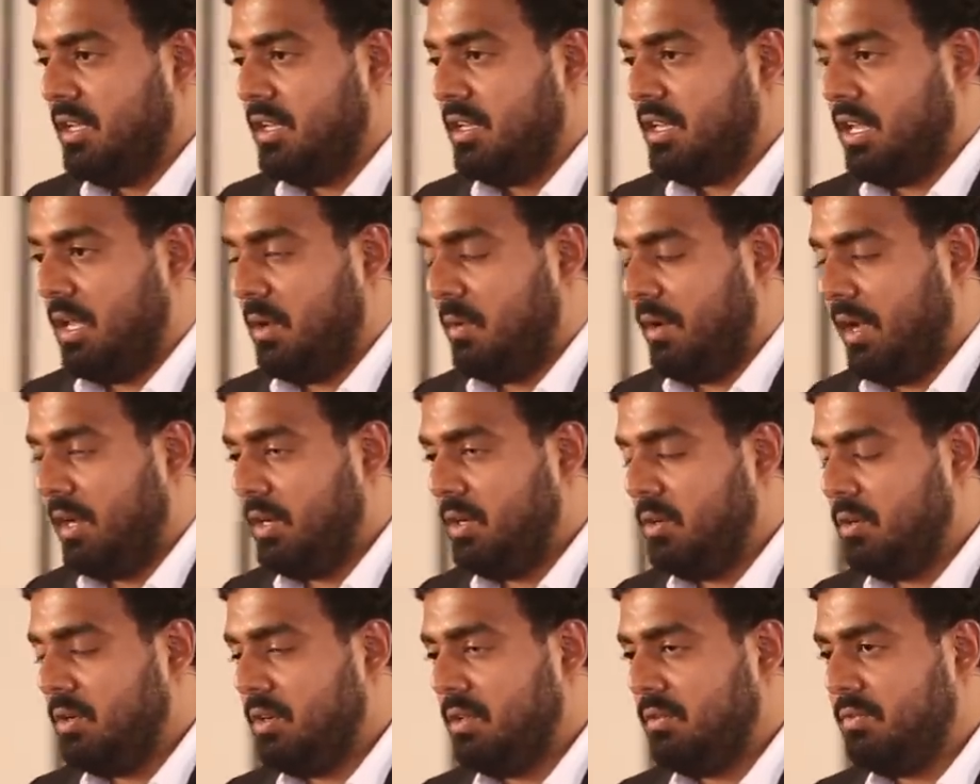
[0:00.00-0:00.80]
Now I
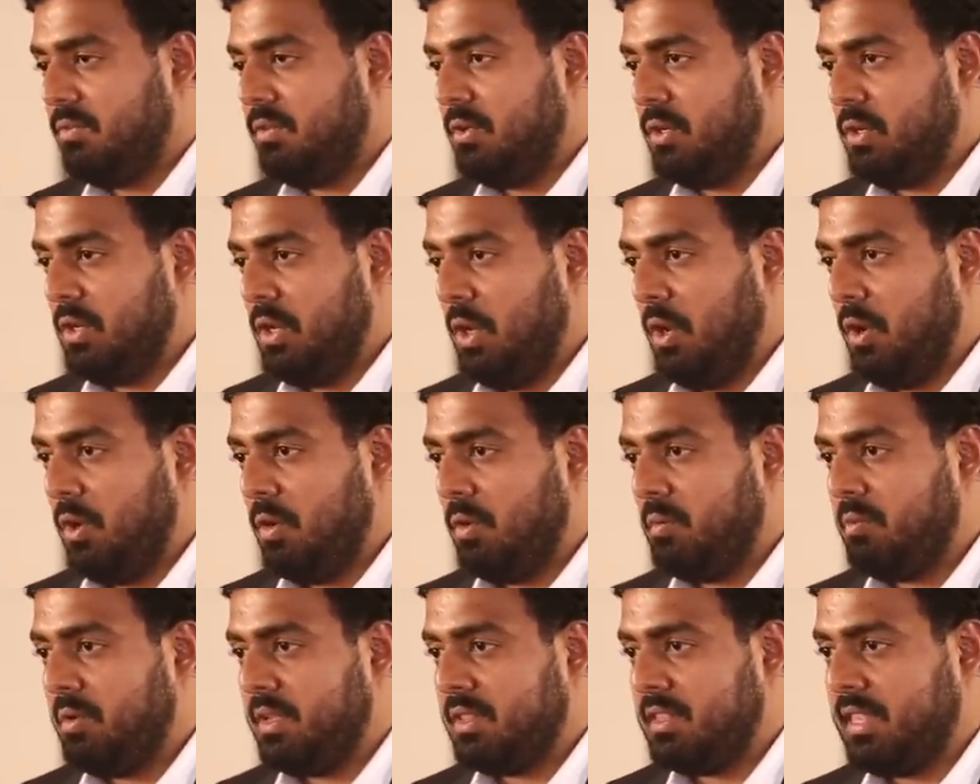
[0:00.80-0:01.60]
don't know if you
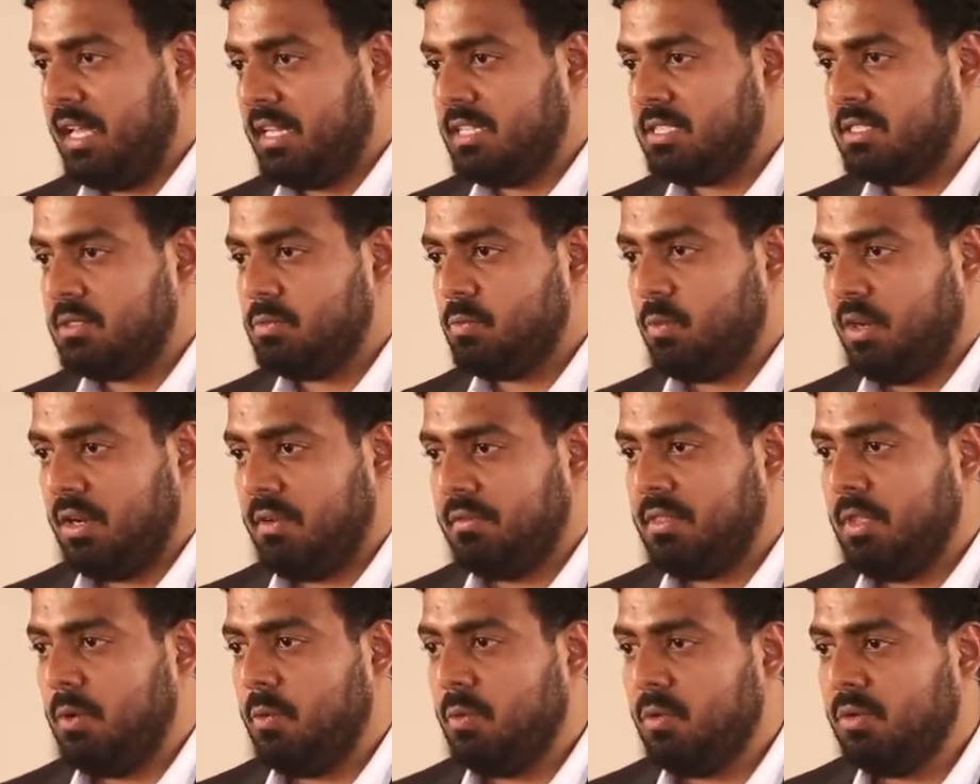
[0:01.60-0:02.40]
know, but that's one
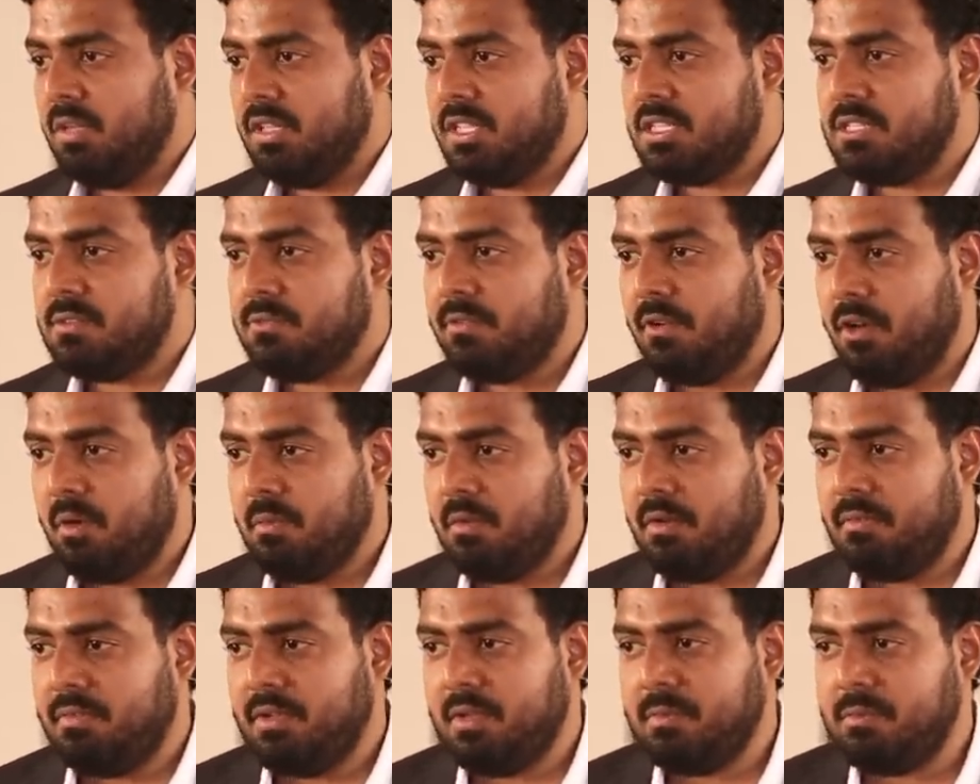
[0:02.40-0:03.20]
of the oldest form
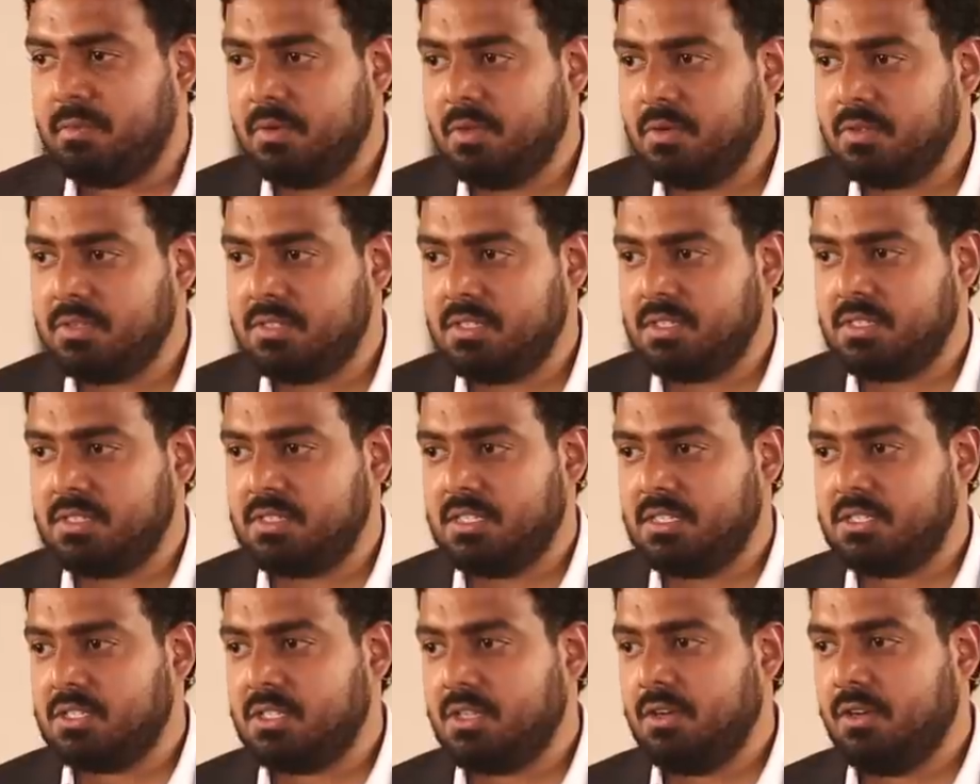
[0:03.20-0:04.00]
of hypnosis.
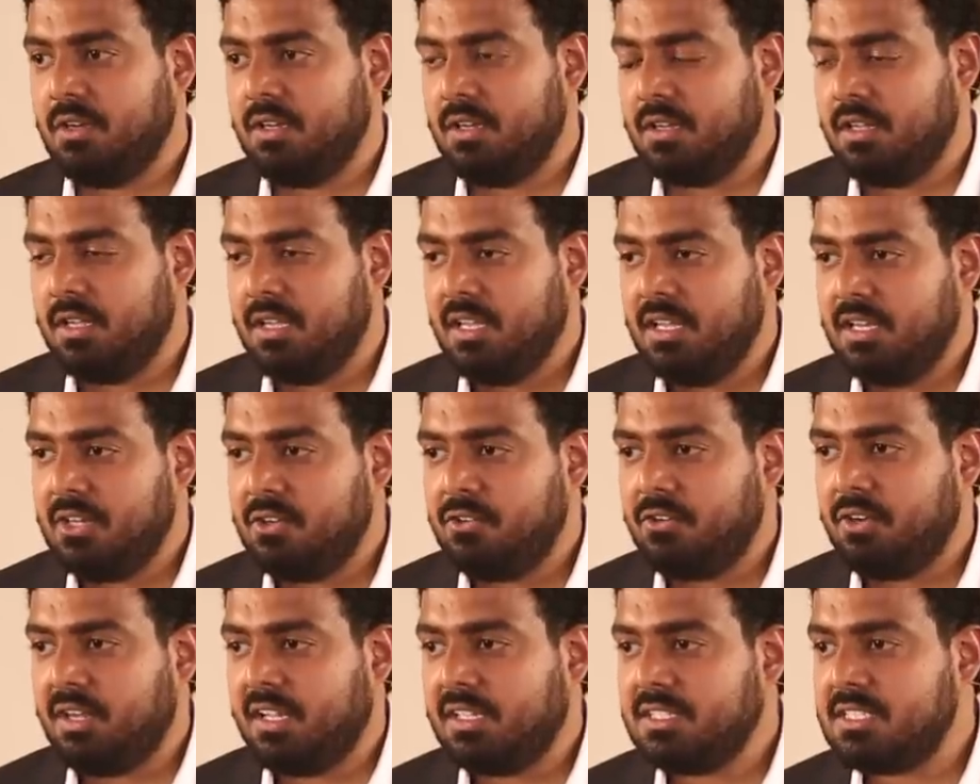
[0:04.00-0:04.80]
It's called
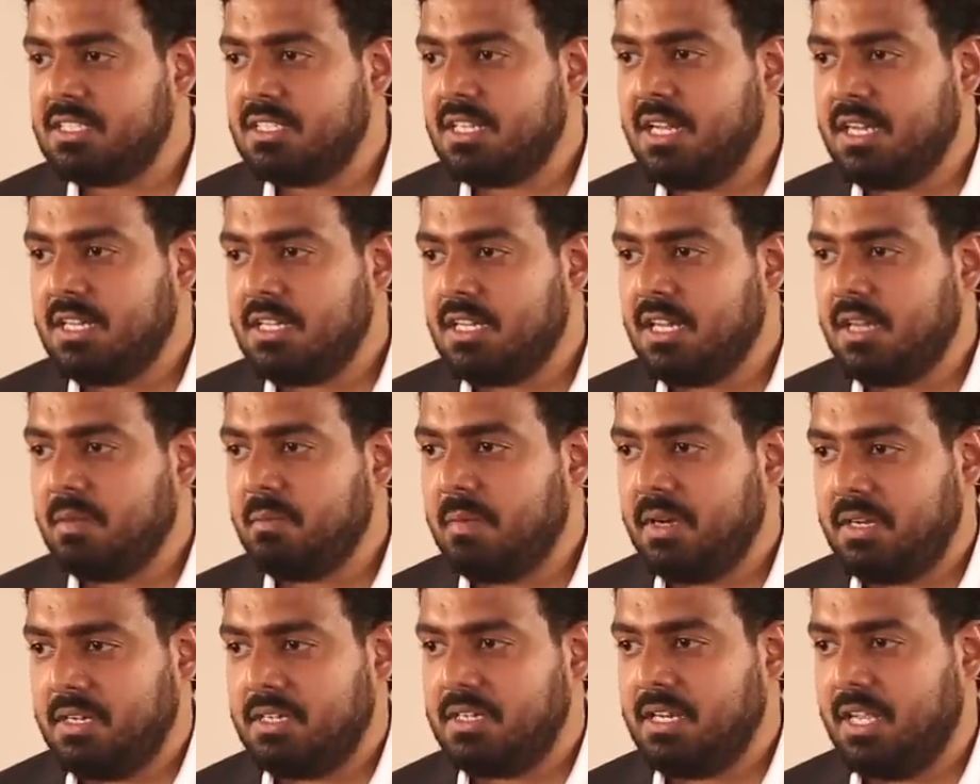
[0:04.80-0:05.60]
transcendental
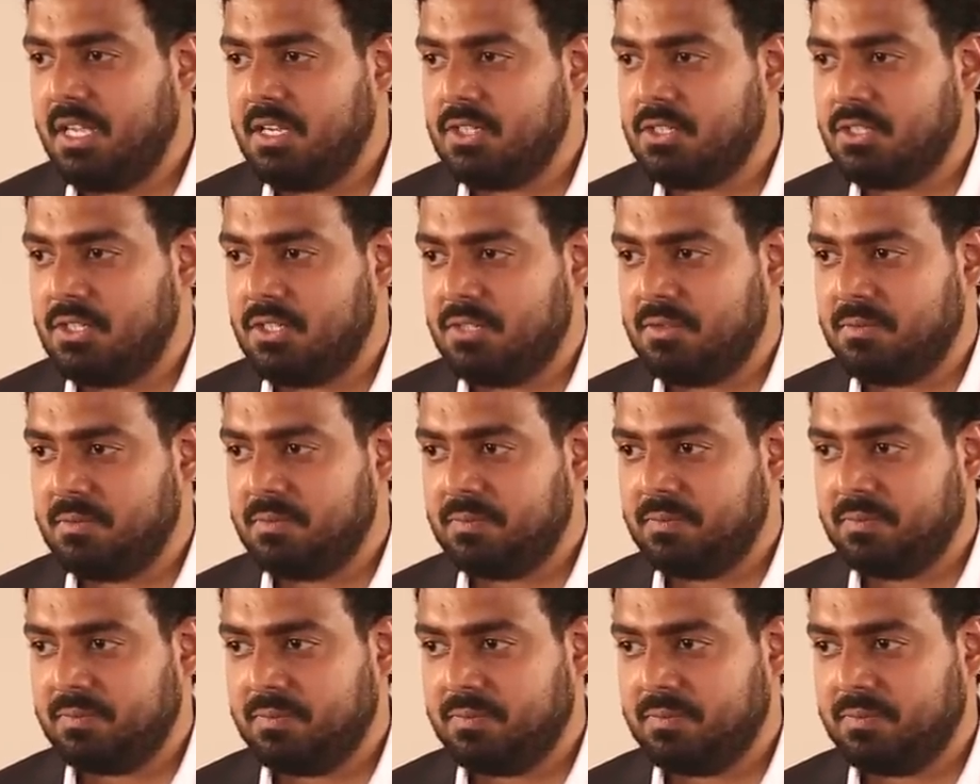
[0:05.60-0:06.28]
meditation.